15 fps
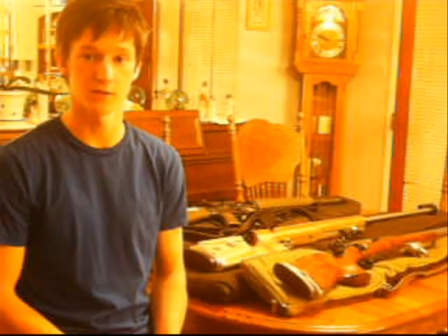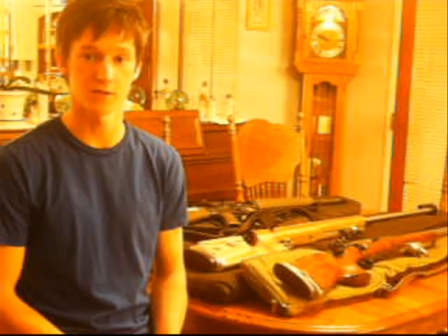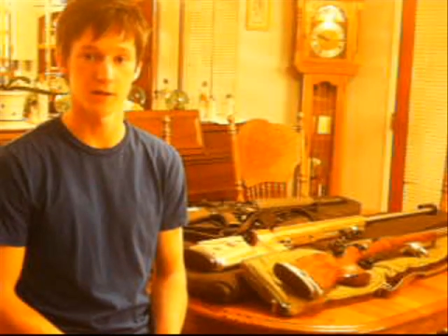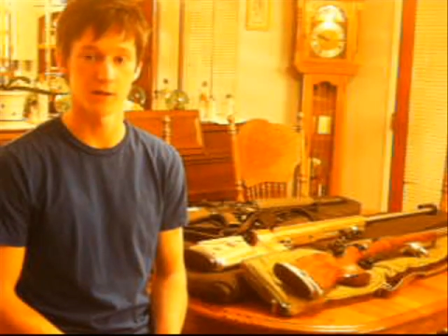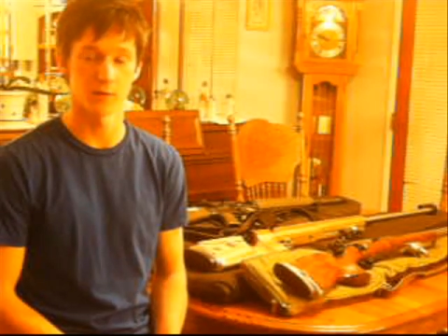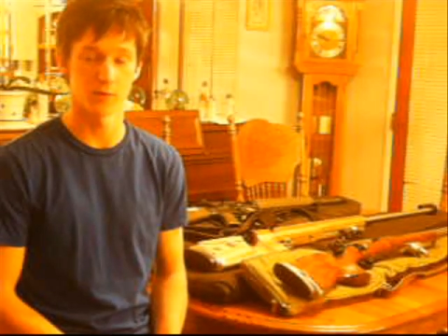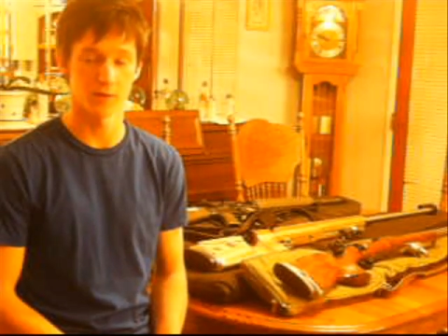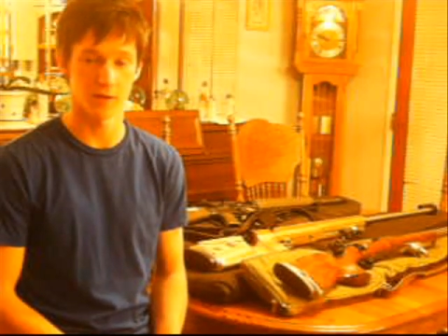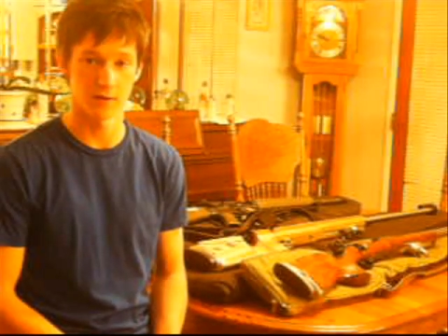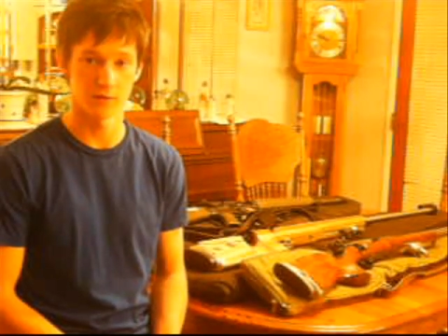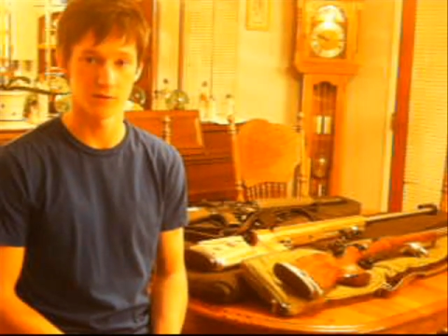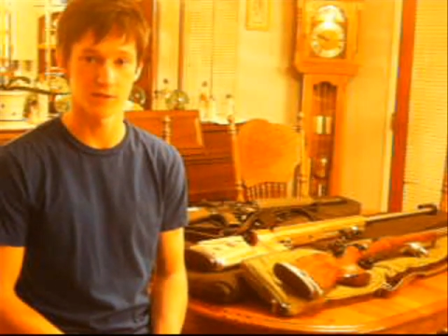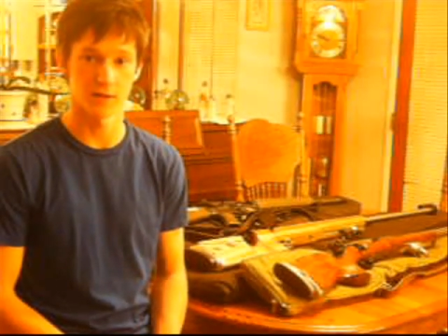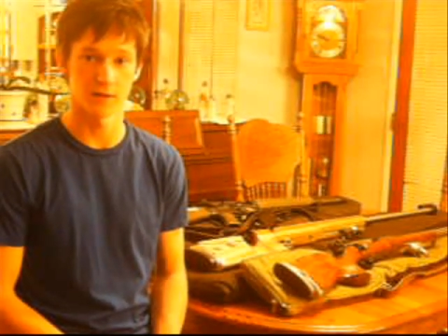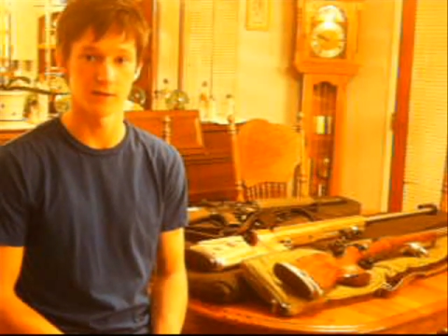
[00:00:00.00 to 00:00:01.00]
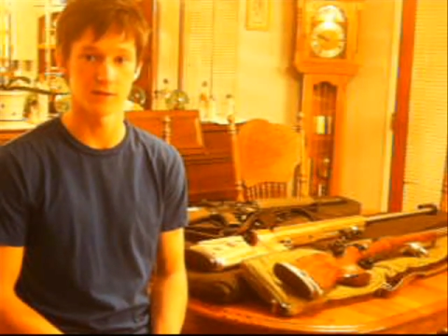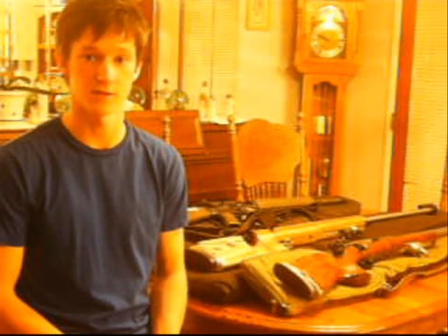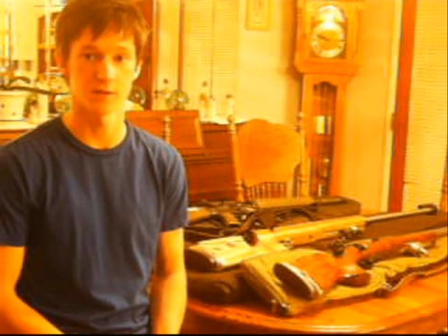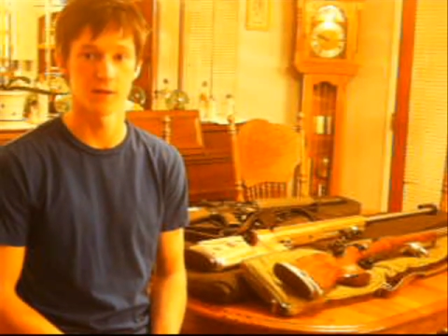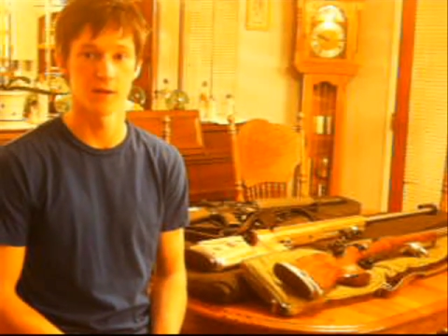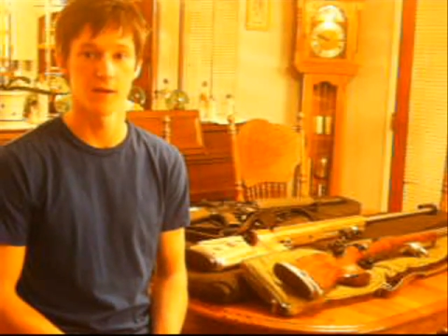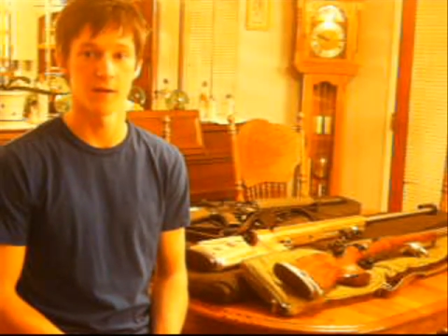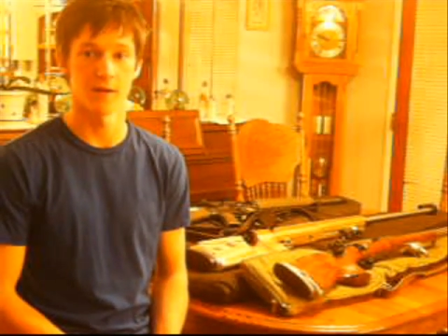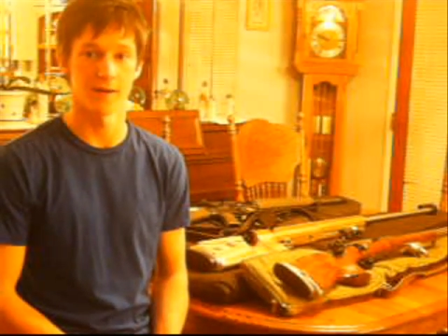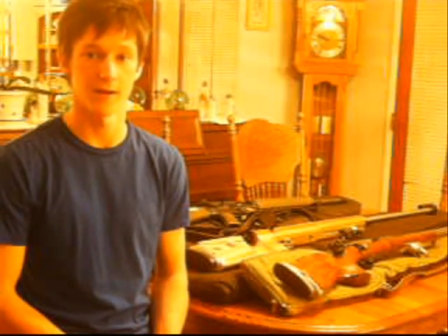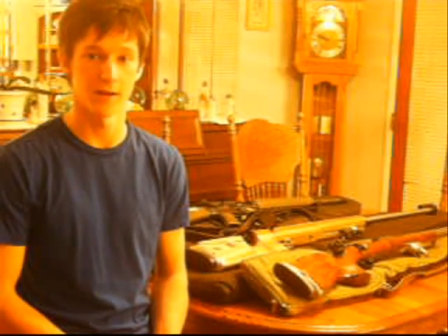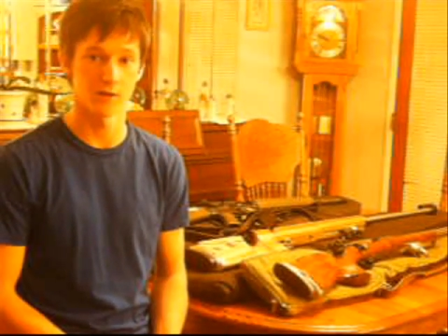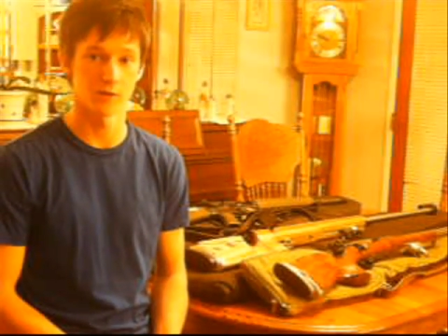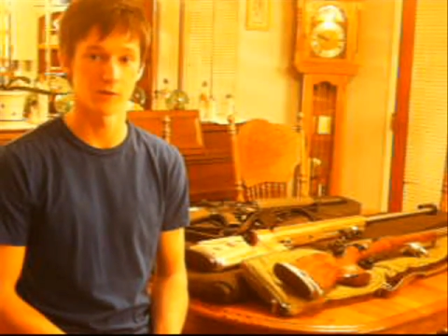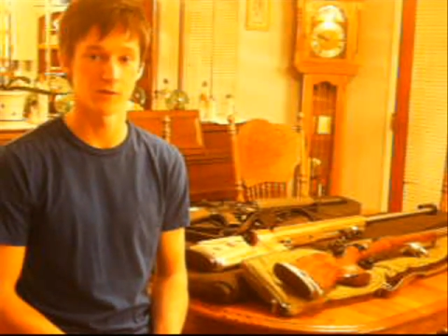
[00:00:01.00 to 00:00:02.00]
si with iron sights at
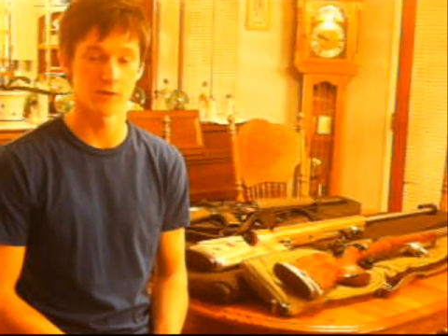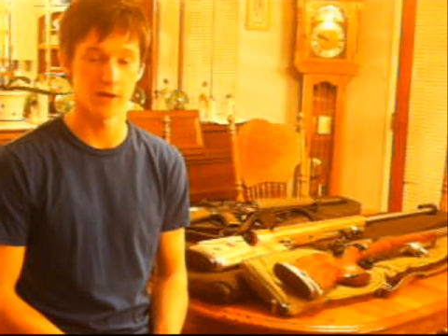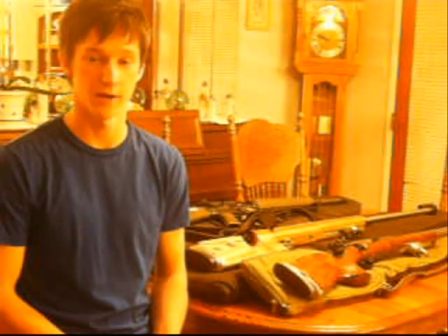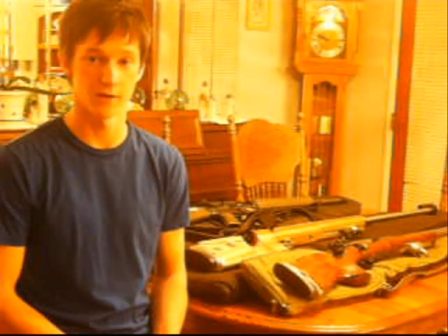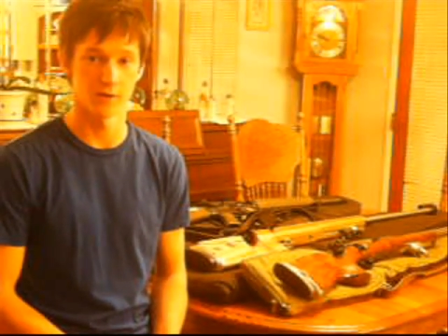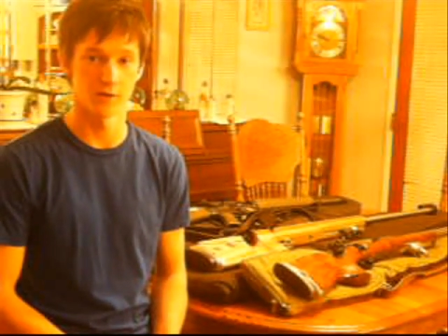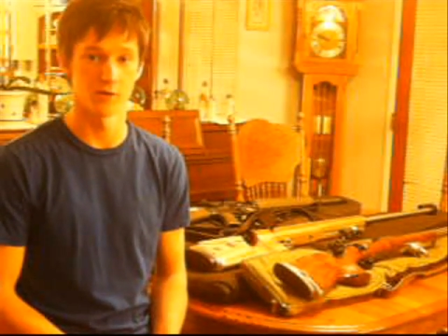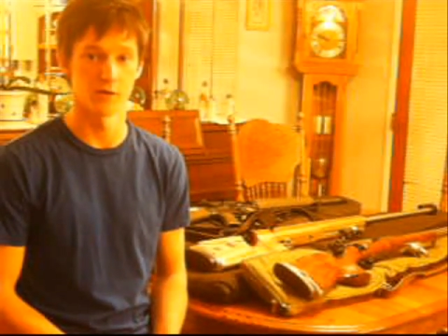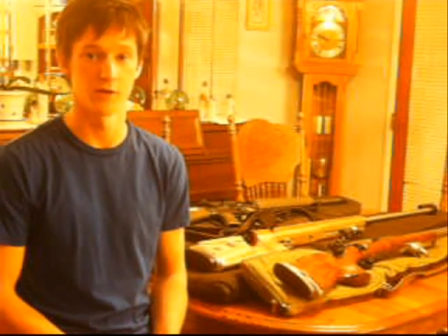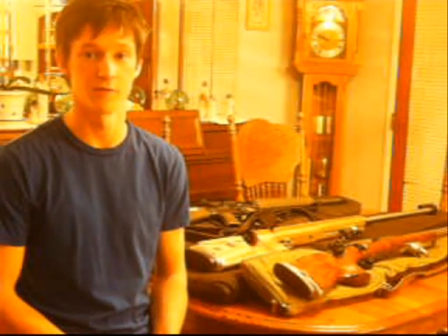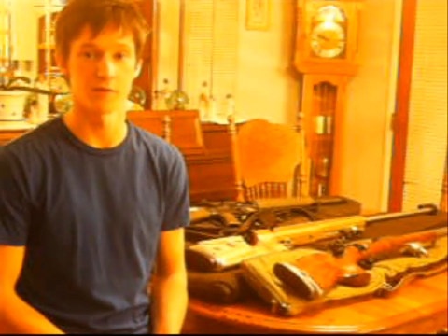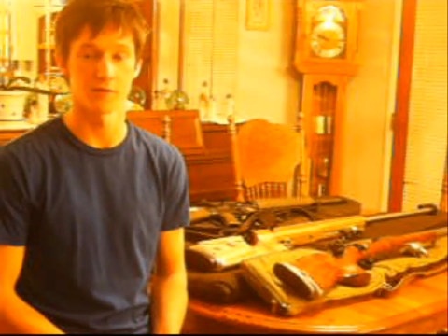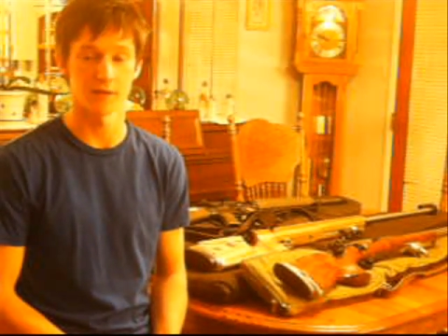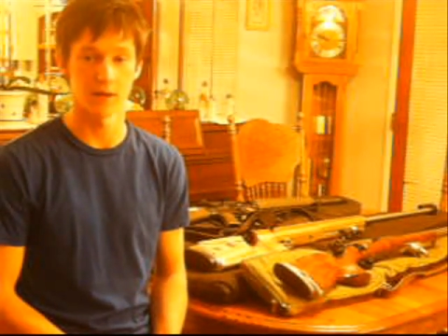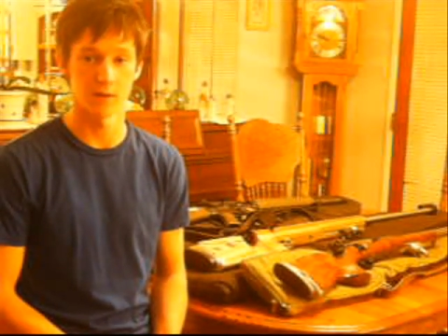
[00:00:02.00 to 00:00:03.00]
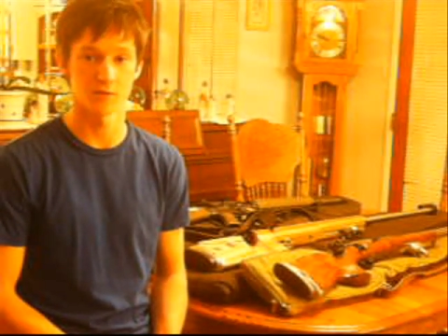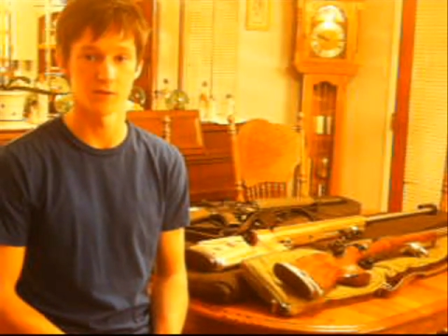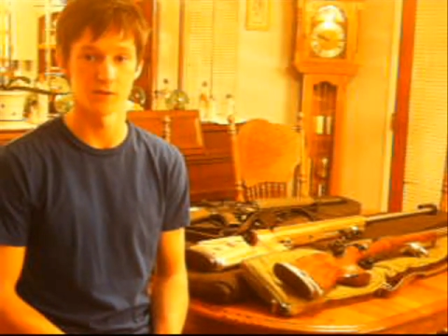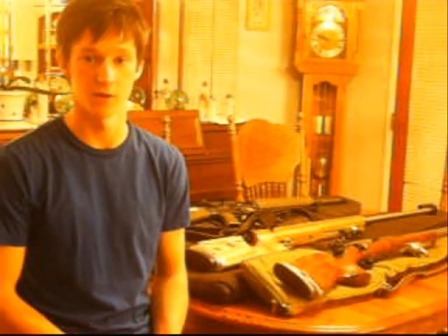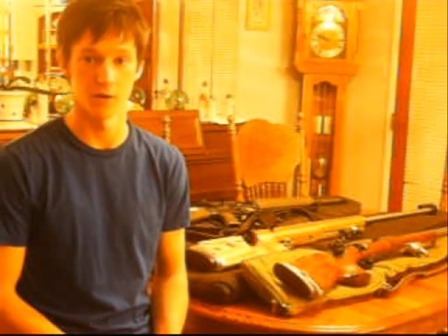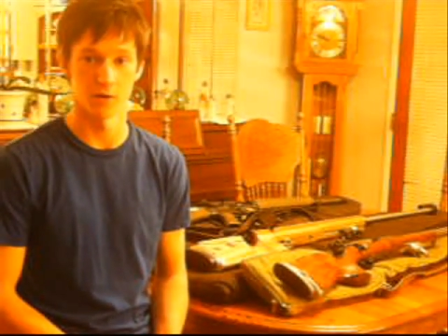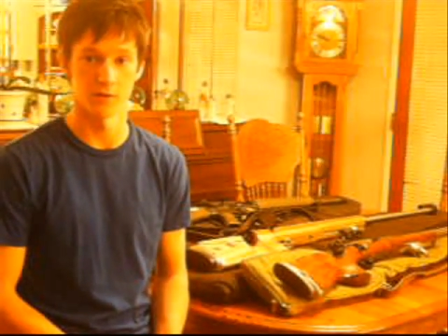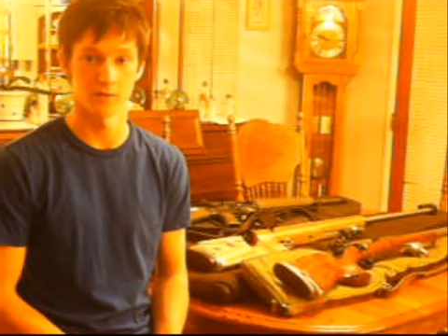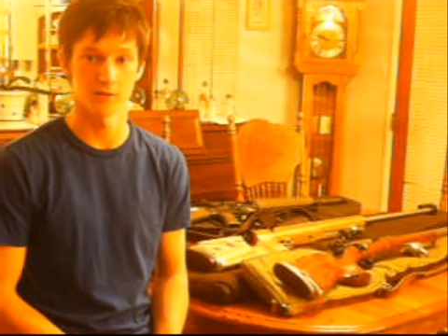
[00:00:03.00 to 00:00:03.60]
800, 900, even 1,000 yards.